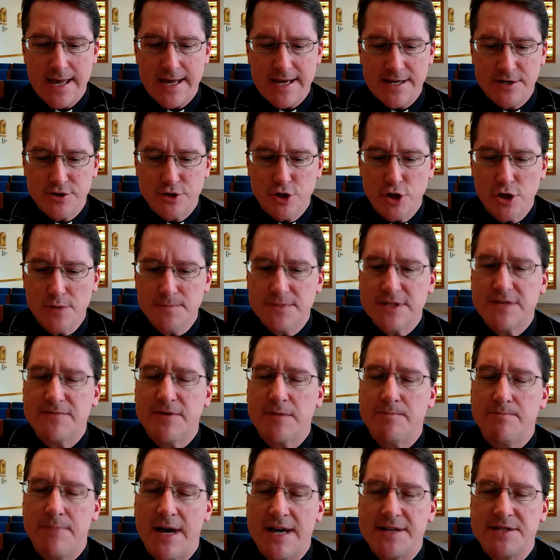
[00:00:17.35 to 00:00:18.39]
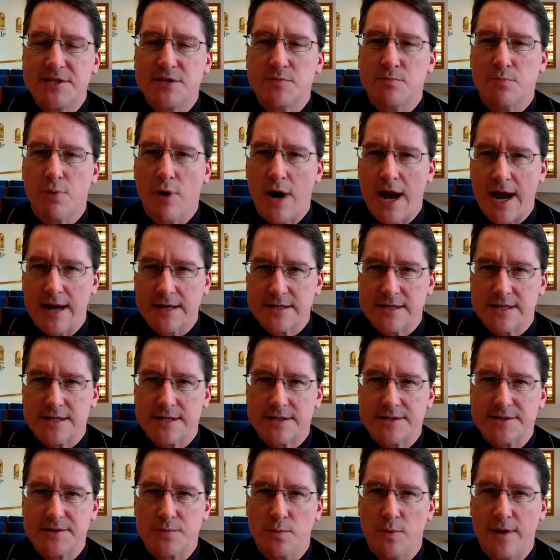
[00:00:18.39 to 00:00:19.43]
In terms of a best
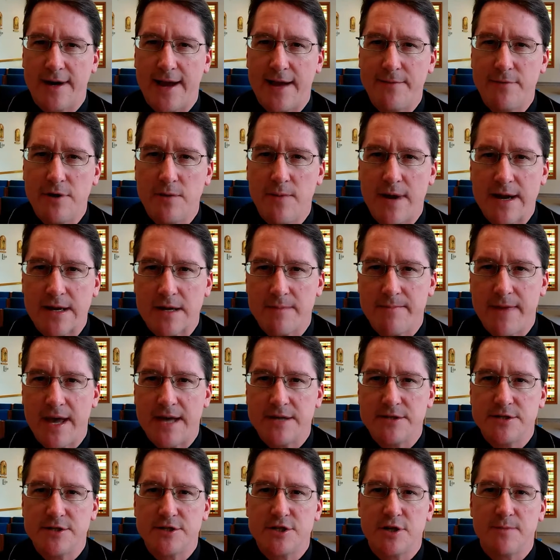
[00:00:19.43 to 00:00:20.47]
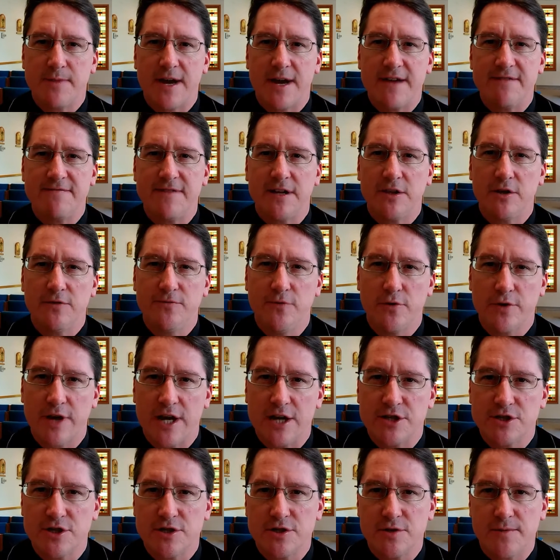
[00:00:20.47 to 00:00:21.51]
practice, what I would recommend to my fellow
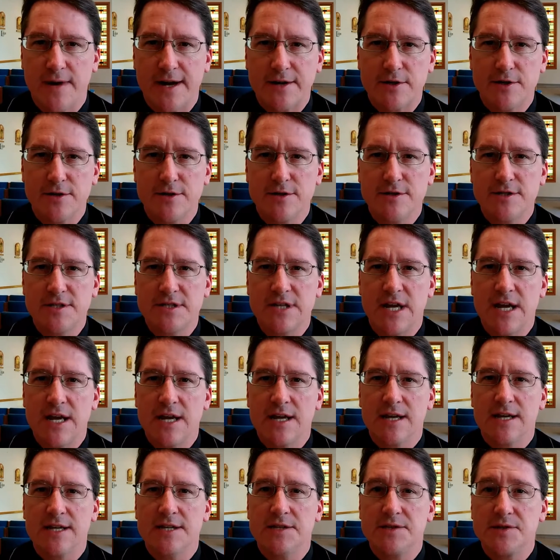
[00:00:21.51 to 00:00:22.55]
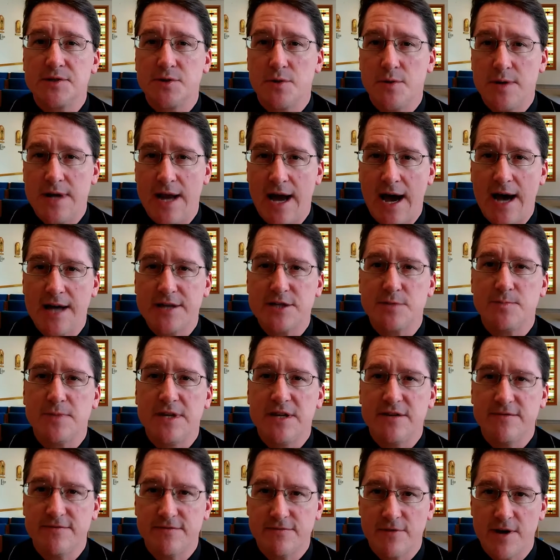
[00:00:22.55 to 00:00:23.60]
vocation directors is to not be
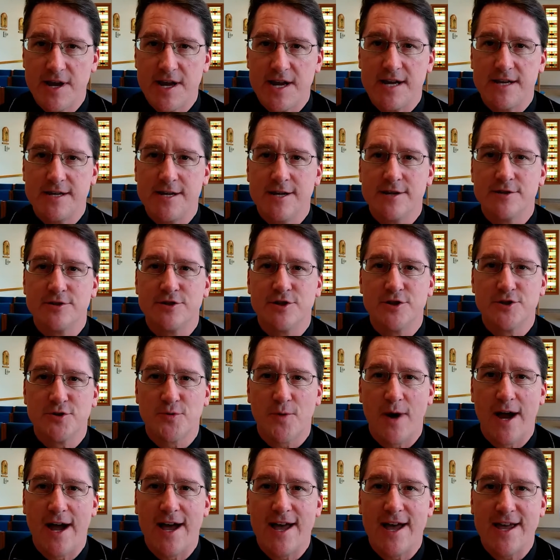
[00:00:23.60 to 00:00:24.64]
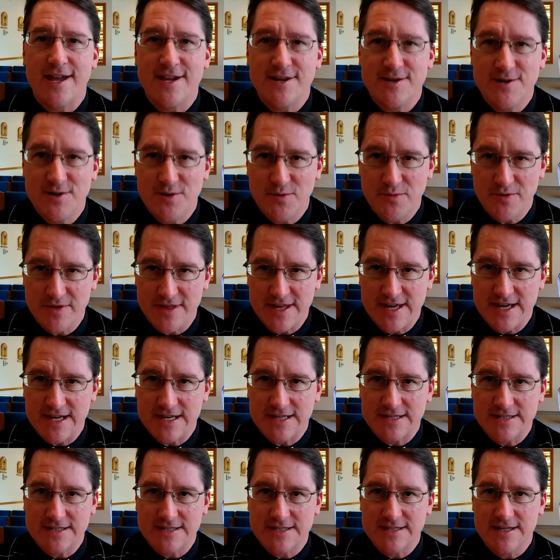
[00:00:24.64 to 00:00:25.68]
afraid to try new
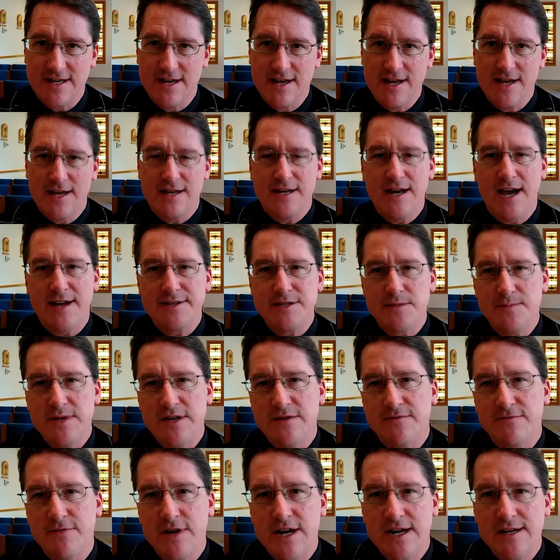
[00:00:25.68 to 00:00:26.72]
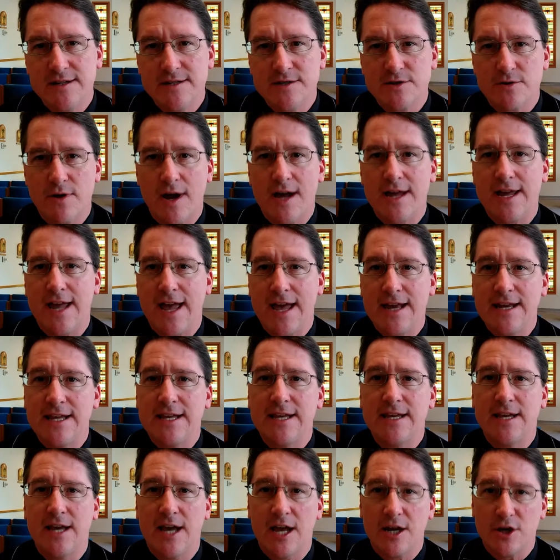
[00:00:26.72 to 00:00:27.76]
things. Not to be afraid to try
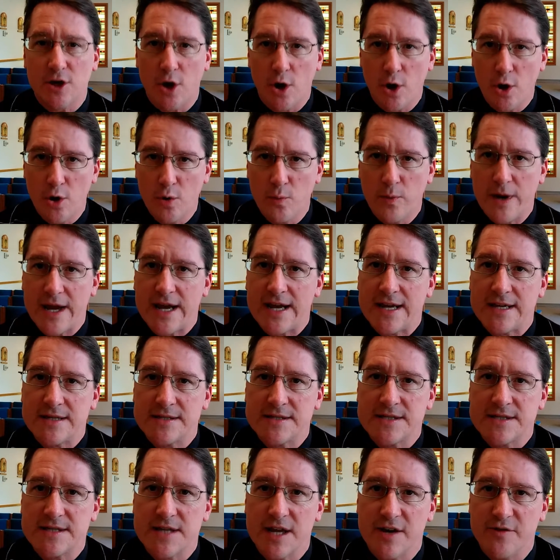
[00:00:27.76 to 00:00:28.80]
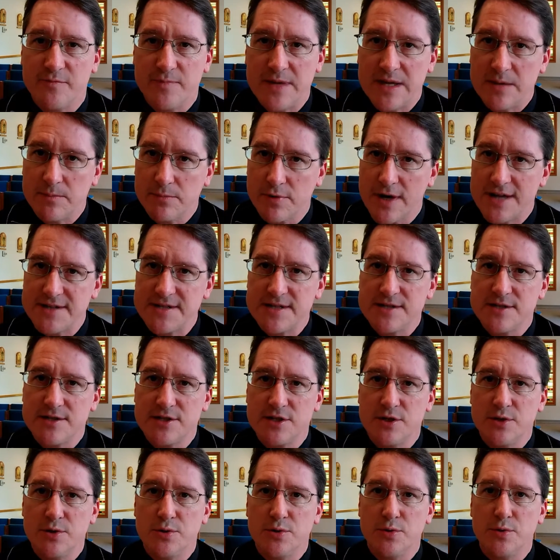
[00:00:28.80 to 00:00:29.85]
any and all ways of being present
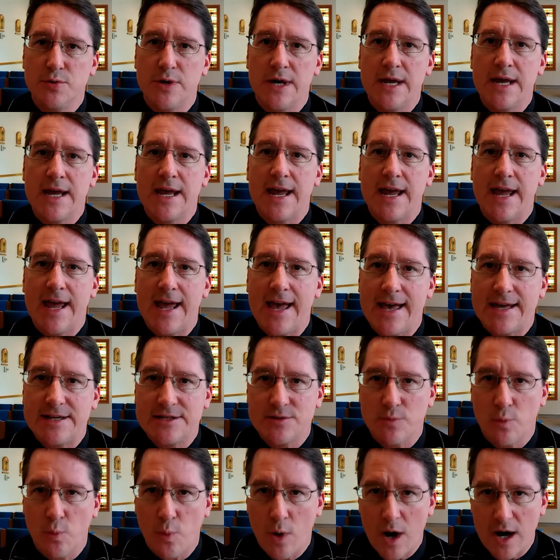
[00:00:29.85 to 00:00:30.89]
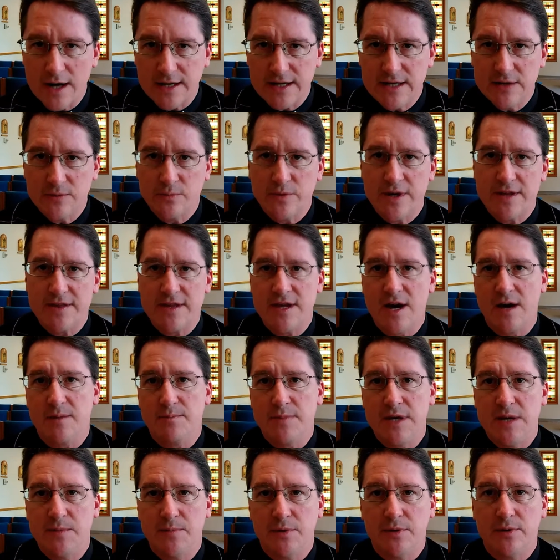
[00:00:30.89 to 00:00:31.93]
to and walking with young
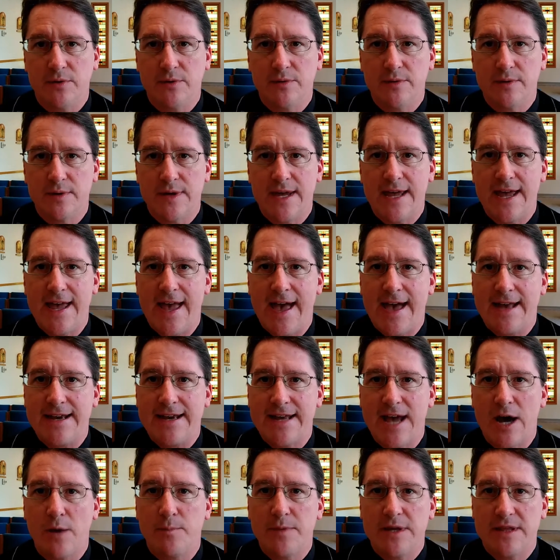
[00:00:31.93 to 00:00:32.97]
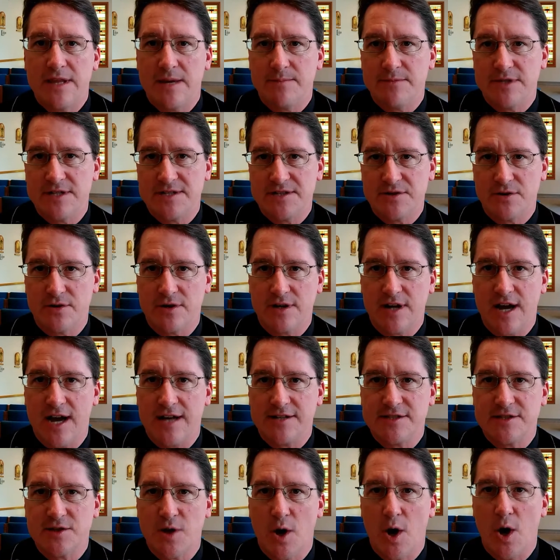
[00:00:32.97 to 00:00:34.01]
people and helping them discern
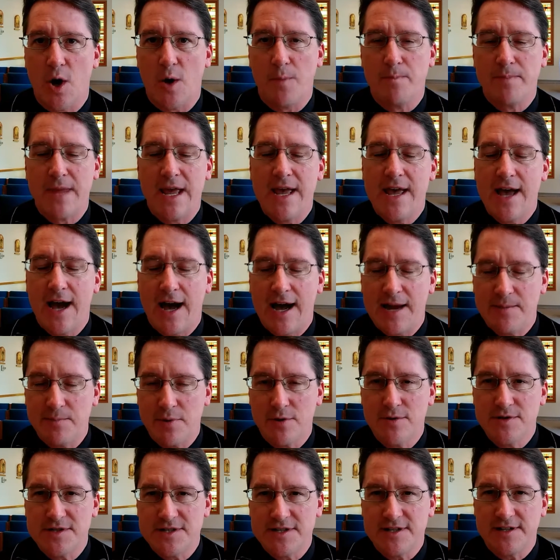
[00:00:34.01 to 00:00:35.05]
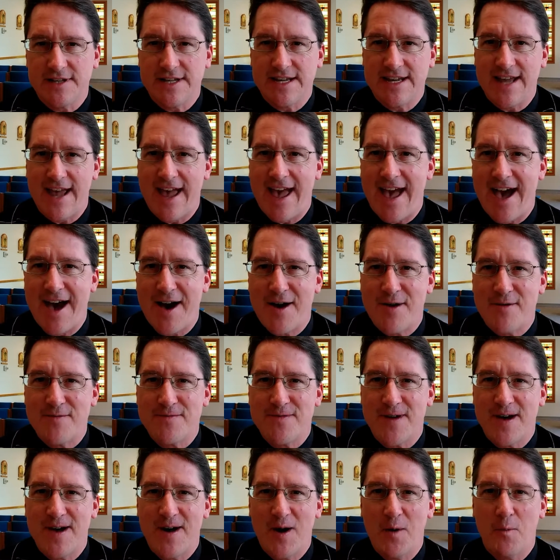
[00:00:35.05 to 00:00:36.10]
God's call. I personally have
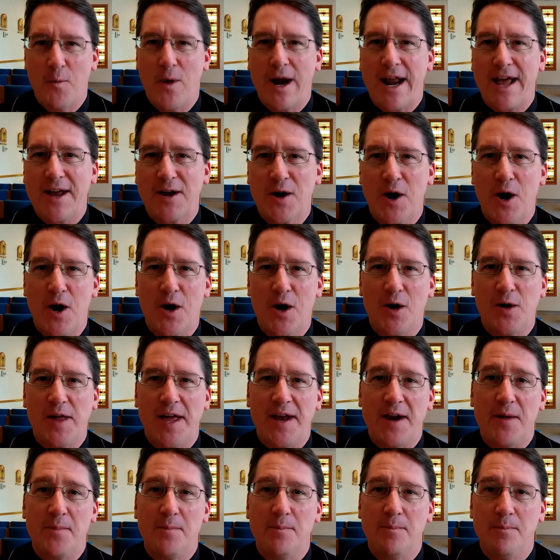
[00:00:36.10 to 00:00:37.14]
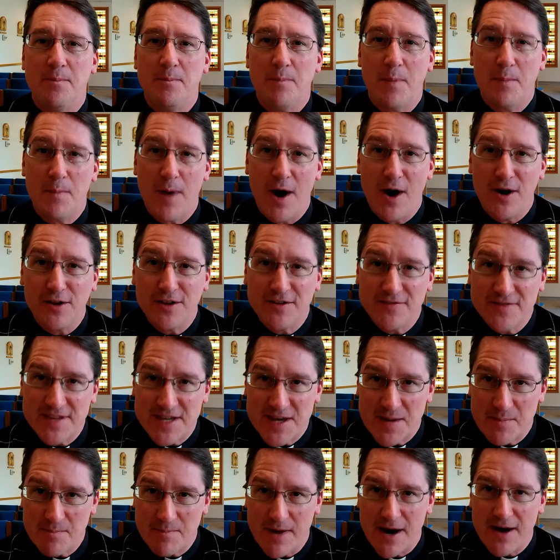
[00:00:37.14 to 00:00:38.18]
what I call an all of
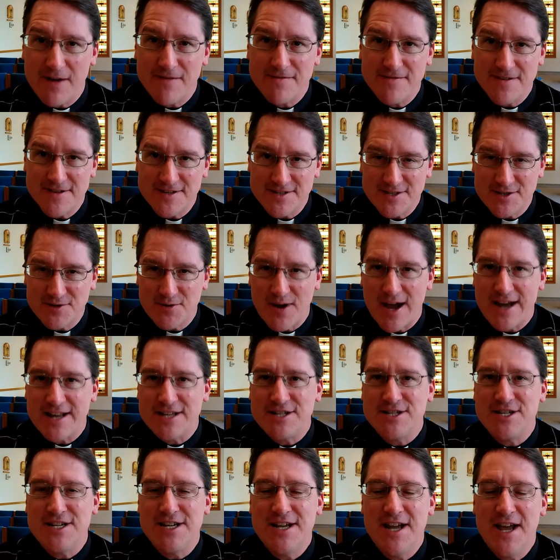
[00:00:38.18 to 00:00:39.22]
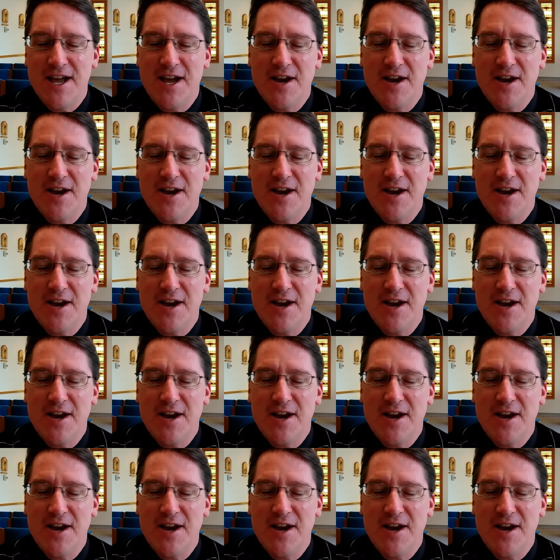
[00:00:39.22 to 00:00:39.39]
the above strategy